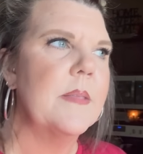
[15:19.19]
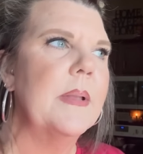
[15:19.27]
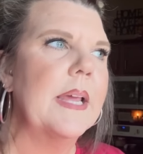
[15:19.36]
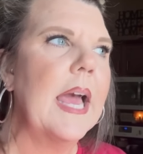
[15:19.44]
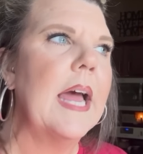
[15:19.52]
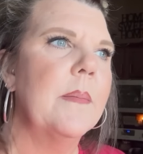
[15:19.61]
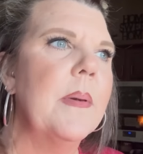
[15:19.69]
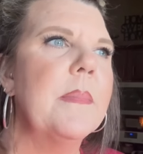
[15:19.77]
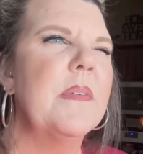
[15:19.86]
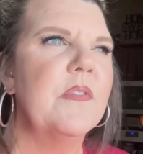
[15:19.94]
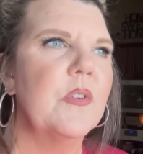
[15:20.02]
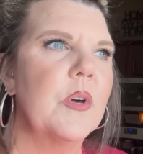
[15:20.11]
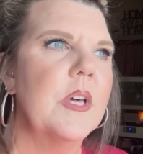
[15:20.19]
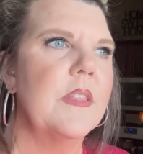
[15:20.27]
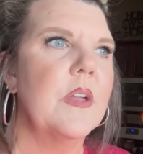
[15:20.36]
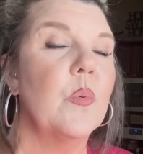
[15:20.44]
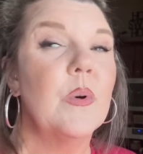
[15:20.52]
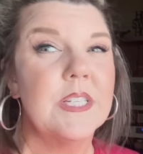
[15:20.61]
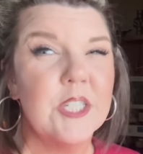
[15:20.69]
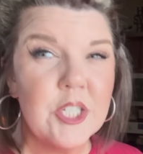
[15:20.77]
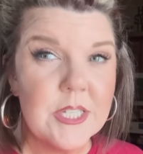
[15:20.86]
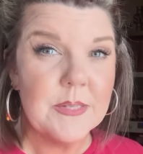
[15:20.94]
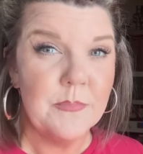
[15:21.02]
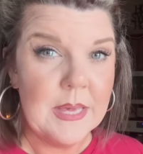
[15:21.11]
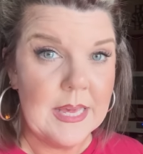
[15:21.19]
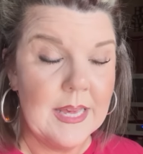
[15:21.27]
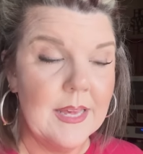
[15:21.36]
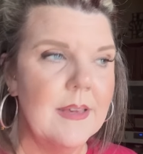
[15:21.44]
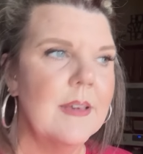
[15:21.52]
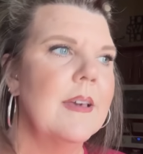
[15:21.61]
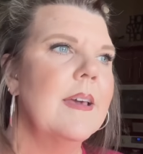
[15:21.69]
but it kind of made me feel good that it wasn't just me.